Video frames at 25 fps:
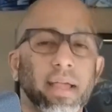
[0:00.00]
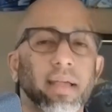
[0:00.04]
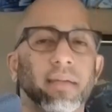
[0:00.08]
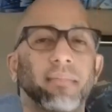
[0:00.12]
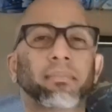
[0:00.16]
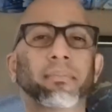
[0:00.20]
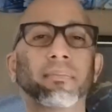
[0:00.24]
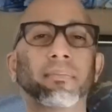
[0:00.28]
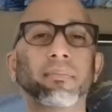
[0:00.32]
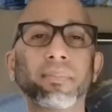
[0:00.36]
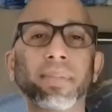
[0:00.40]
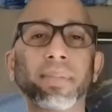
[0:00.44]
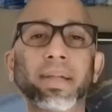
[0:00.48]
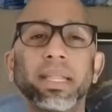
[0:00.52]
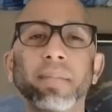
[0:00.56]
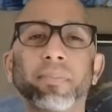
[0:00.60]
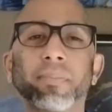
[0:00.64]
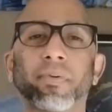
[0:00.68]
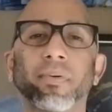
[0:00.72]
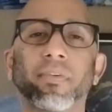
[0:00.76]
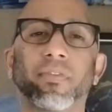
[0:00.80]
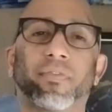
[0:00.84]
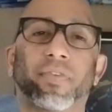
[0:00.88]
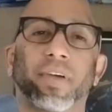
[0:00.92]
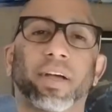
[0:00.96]
Many
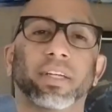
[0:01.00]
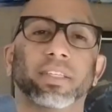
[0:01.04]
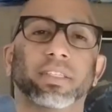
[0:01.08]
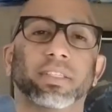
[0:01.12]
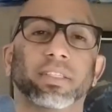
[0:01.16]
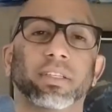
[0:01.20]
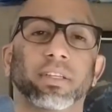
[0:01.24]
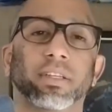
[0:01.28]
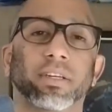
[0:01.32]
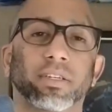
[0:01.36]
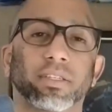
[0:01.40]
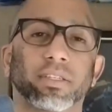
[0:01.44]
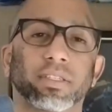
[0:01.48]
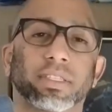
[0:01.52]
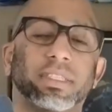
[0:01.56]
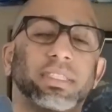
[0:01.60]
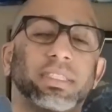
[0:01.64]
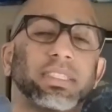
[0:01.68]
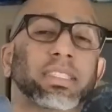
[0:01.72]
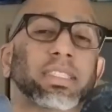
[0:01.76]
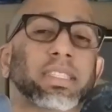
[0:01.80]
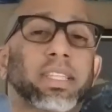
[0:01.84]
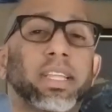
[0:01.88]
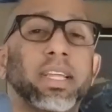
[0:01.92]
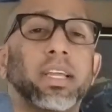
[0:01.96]
professionals
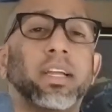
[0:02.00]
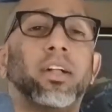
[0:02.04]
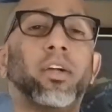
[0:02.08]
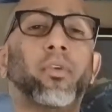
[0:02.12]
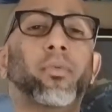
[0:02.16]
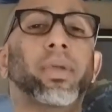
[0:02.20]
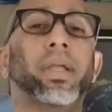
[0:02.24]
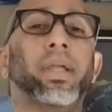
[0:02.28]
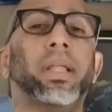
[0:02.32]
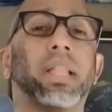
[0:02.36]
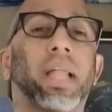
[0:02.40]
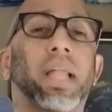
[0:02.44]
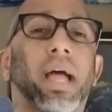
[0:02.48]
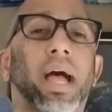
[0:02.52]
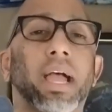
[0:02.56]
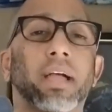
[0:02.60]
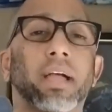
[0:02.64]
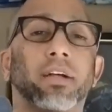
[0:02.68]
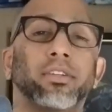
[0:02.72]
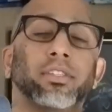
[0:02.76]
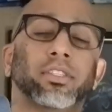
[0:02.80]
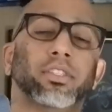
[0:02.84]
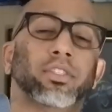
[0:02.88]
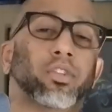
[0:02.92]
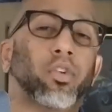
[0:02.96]
still rely on
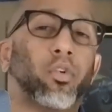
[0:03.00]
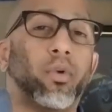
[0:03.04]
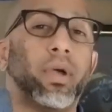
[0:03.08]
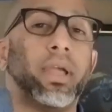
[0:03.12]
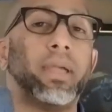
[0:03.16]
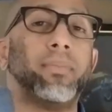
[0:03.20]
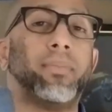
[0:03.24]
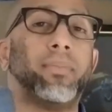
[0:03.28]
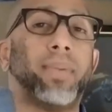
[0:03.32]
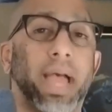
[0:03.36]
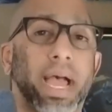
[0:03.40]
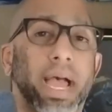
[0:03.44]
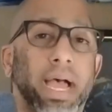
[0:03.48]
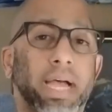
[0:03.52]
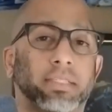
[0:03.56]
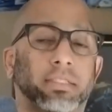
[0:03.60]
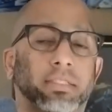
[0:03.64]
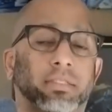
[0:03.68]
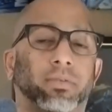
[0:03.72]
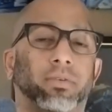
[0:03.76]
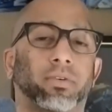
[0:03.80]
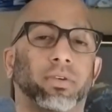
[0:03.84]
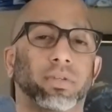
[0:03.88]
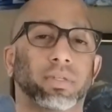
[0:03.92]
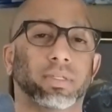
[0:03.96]
storing
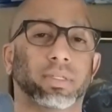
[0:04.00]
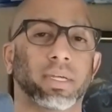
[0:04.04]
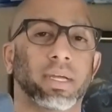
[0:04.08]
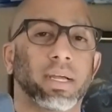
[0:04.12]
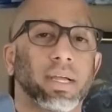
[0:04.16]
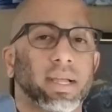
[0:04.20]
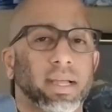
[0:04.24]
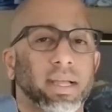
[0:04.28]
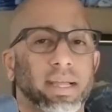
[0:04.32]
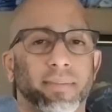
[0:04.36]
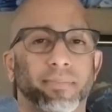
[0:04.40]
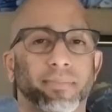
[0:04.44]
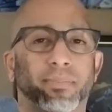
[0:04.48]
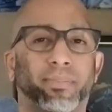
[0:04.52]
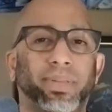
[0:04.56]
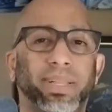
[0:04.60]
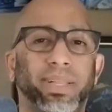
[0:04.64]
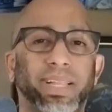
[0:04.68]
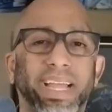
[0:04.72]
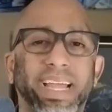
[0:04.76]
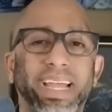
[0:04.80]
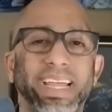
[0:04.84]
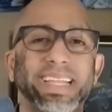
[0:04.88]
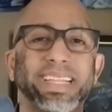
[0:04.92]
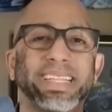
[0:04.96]
passwords in
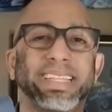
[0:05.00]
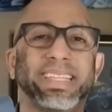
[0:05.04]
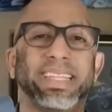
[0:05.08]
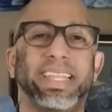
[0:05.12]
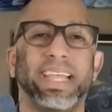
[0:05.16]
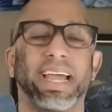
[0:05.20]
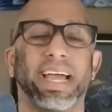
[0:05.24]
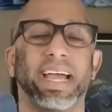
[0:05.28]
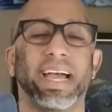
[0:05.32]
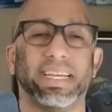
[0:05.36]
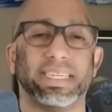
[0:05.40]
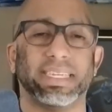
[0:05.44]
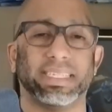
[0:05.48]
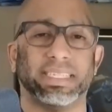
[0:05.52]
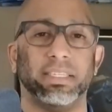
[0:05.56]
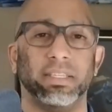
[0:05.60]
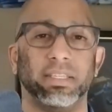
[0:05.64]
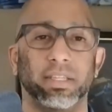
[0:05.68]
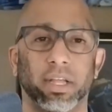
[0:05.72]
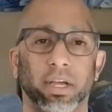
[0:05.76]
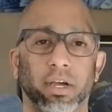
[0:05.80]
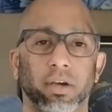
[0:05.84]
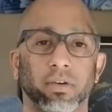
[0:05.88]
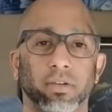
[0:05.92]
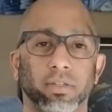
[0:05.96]
plain text
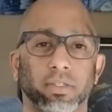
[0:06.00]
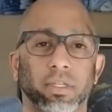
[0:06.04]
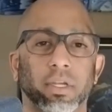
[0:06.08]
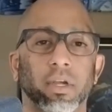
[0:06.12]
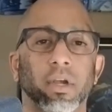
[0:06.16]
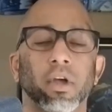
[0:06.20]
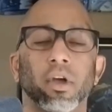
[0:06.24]
notes